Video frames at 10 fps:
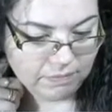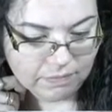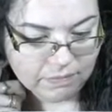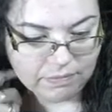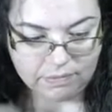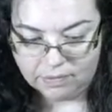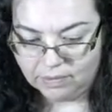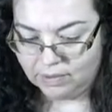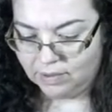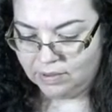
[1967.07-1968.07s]

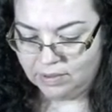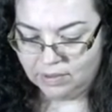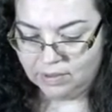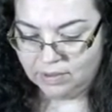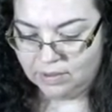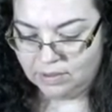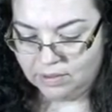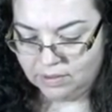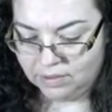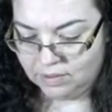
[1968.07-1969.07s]

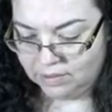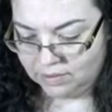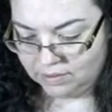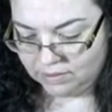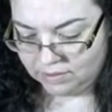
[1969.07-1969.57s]
[no speech]